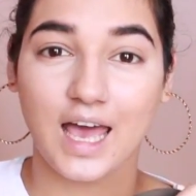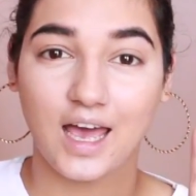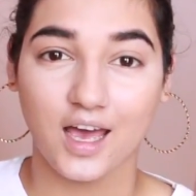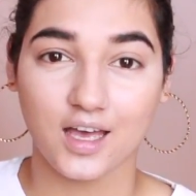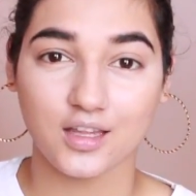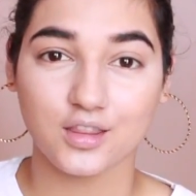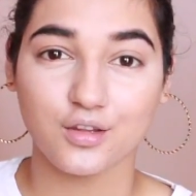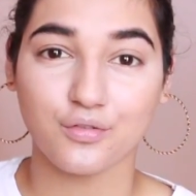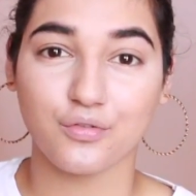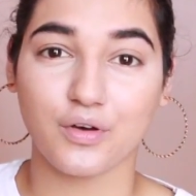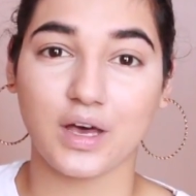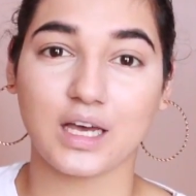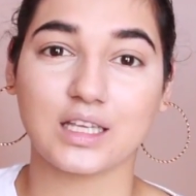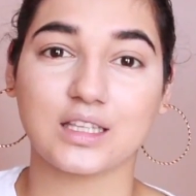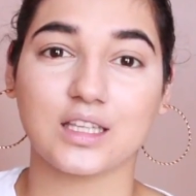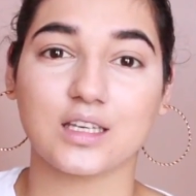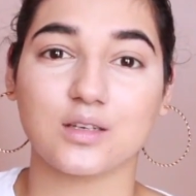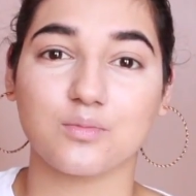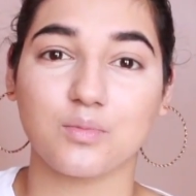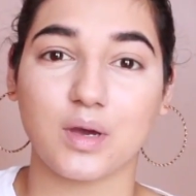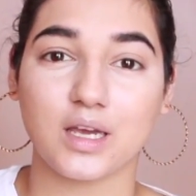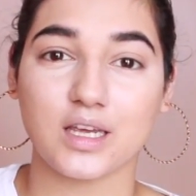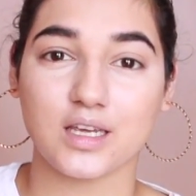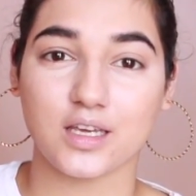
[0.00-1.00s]
and the fact
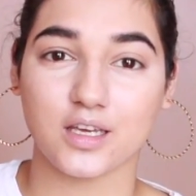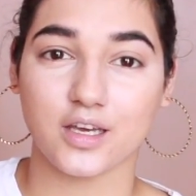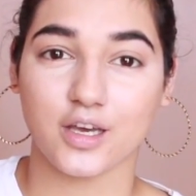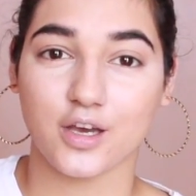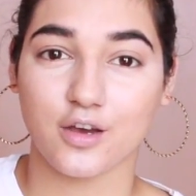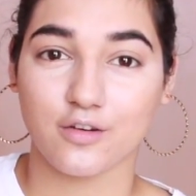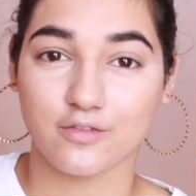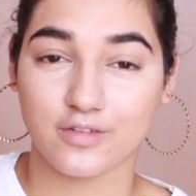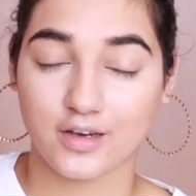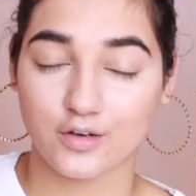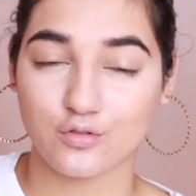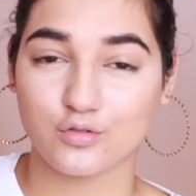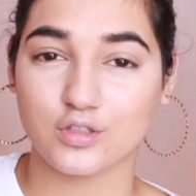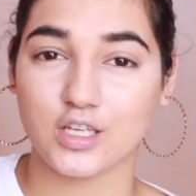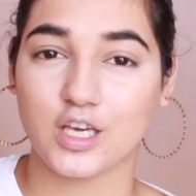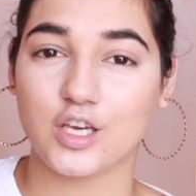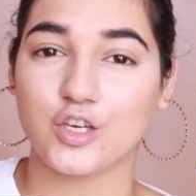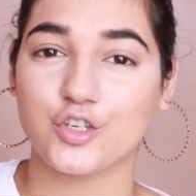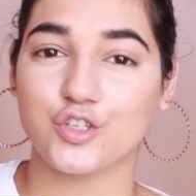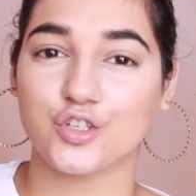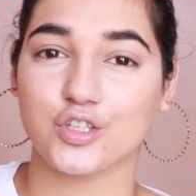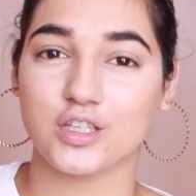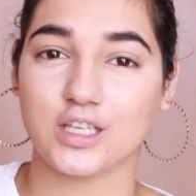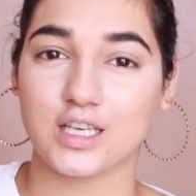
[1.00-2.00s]
that my
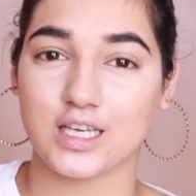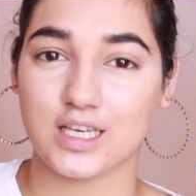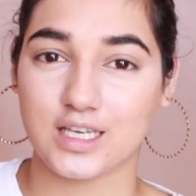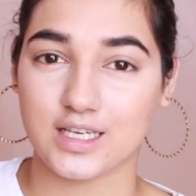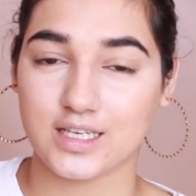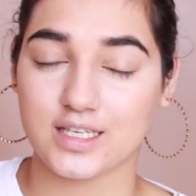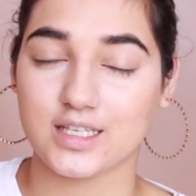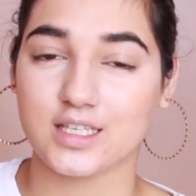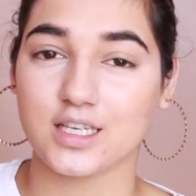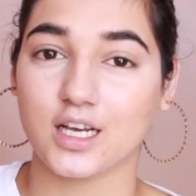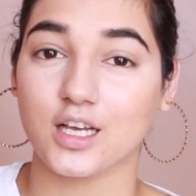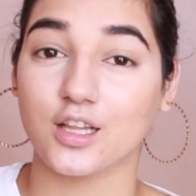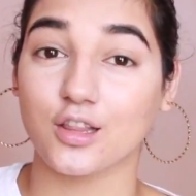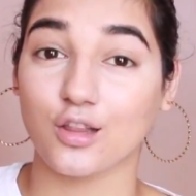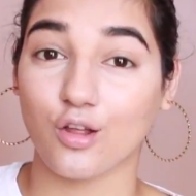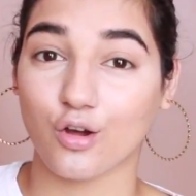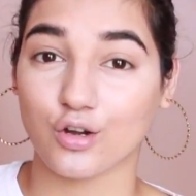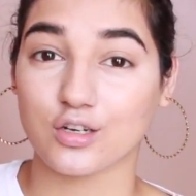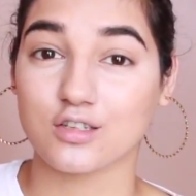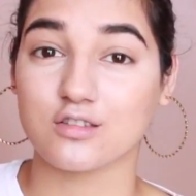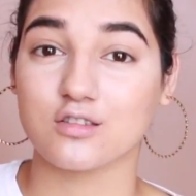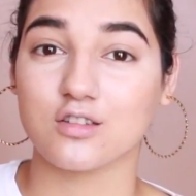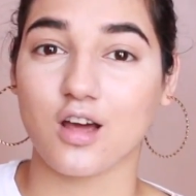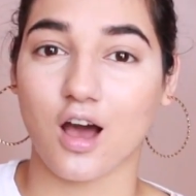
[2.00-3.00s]
foundation is a
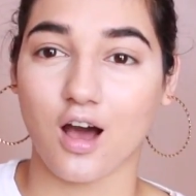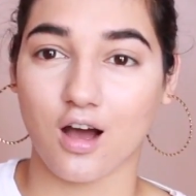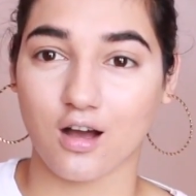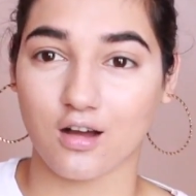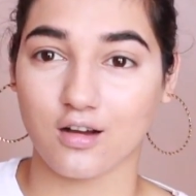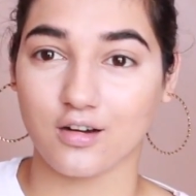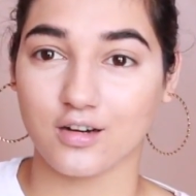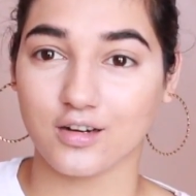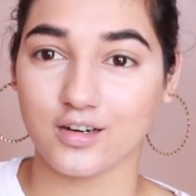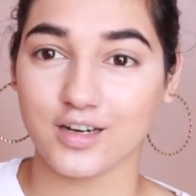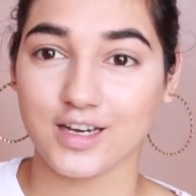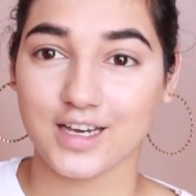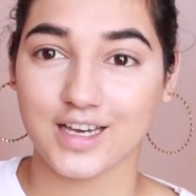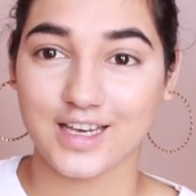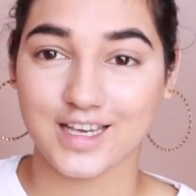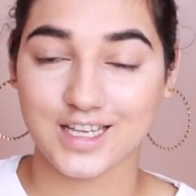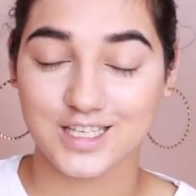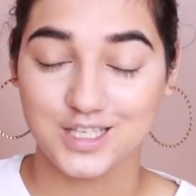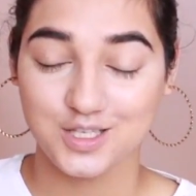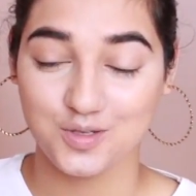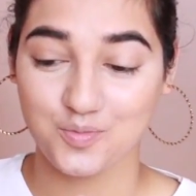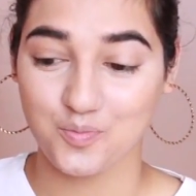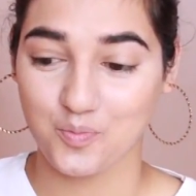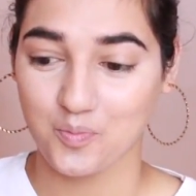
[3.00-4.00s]
lot darker,
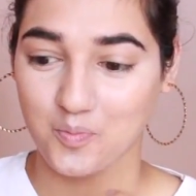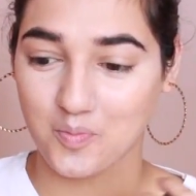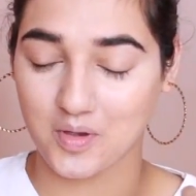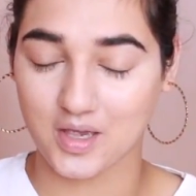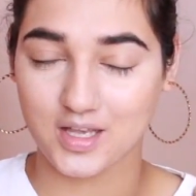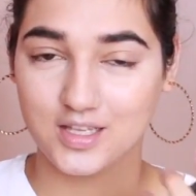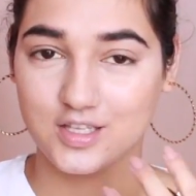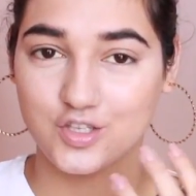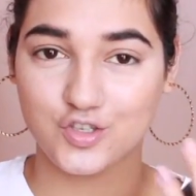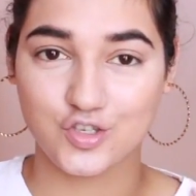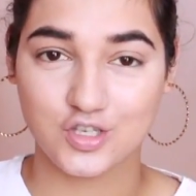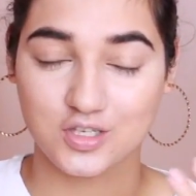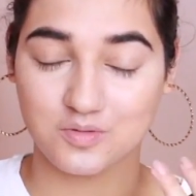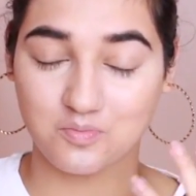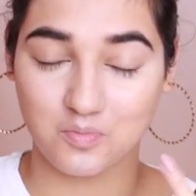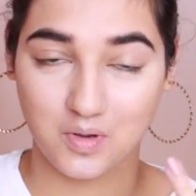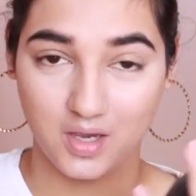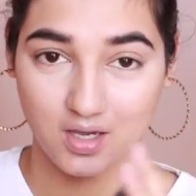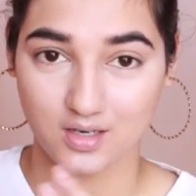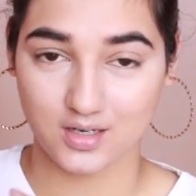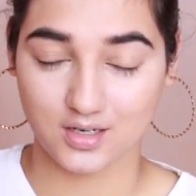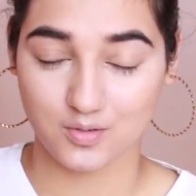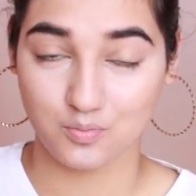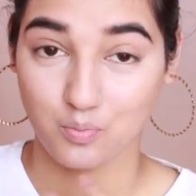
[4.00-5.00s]
it's just
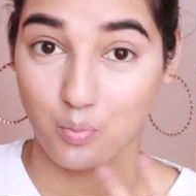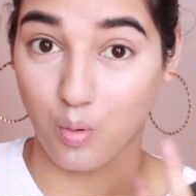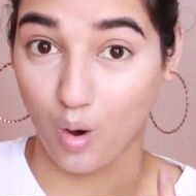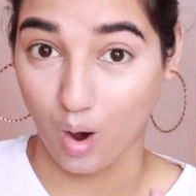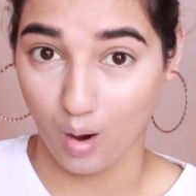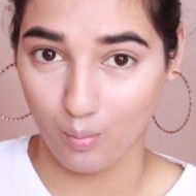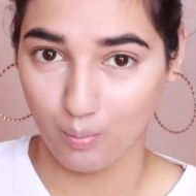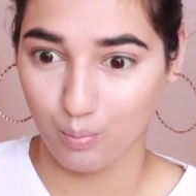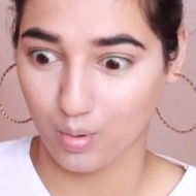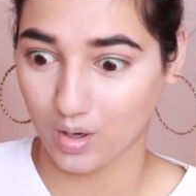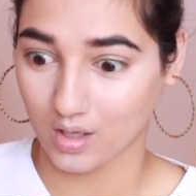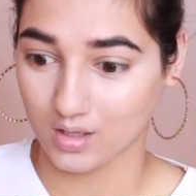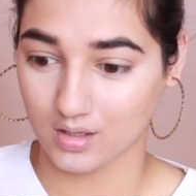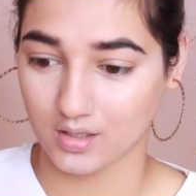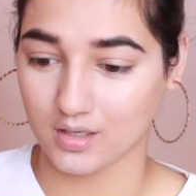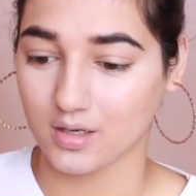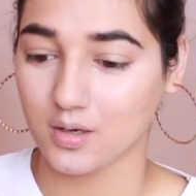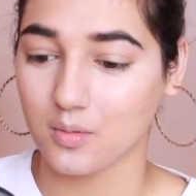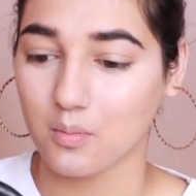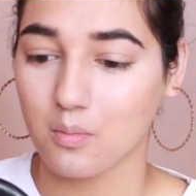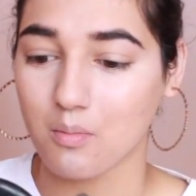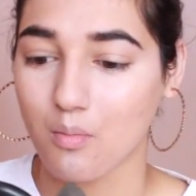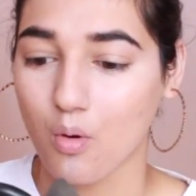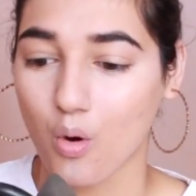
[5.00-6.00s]
made it pop a
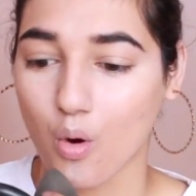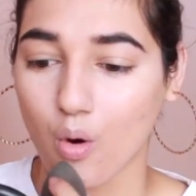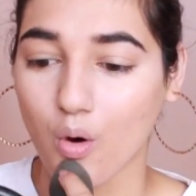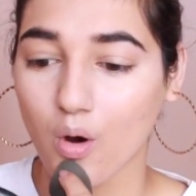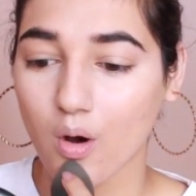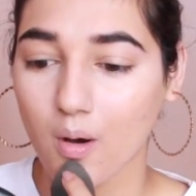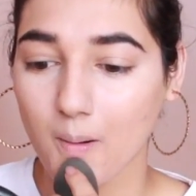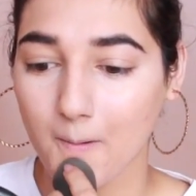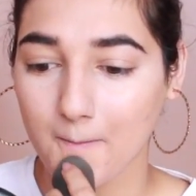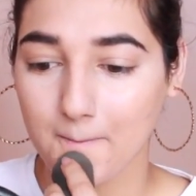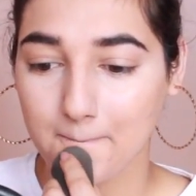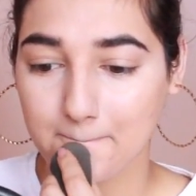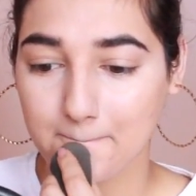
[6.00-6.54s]
little more.